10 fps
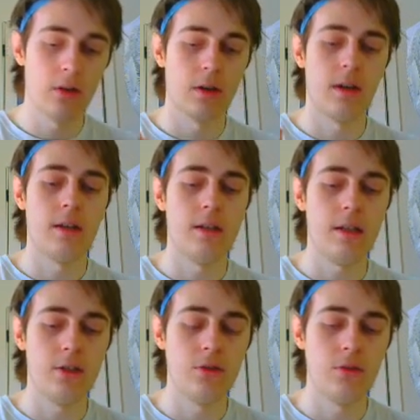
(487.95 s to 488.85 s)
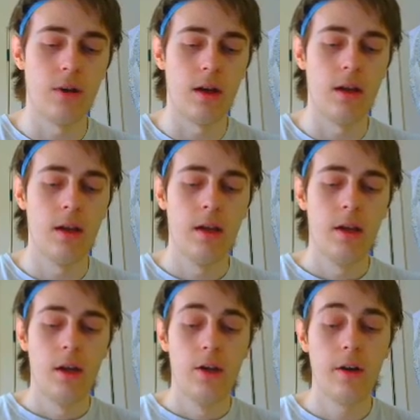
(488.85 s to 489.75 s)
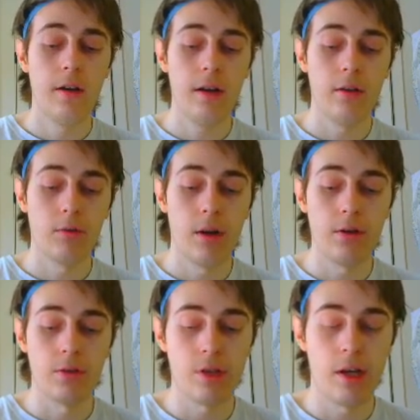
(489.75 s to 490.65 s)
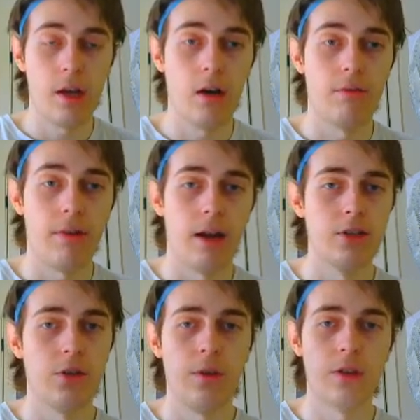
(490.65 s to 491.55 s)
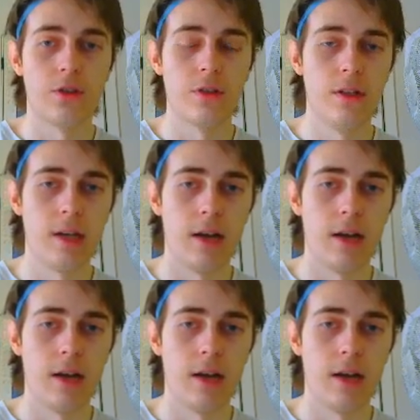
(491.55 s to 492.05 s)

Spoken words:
You're going to need to run your JKR fast so you can just mark